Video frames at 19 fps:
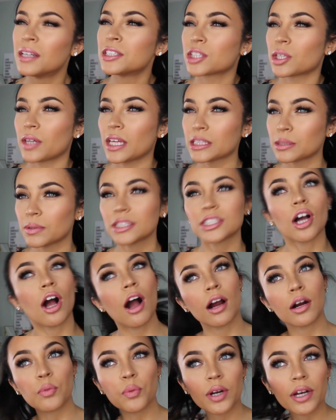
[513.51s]
So that's when it's
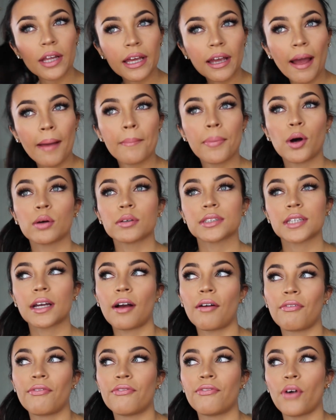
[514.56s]
hard when like I post like
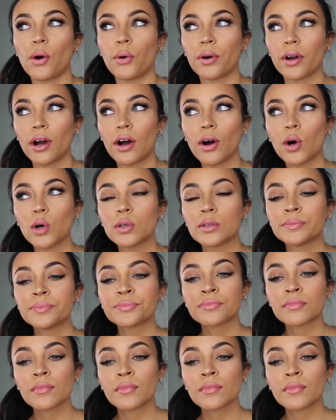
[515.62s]
a photo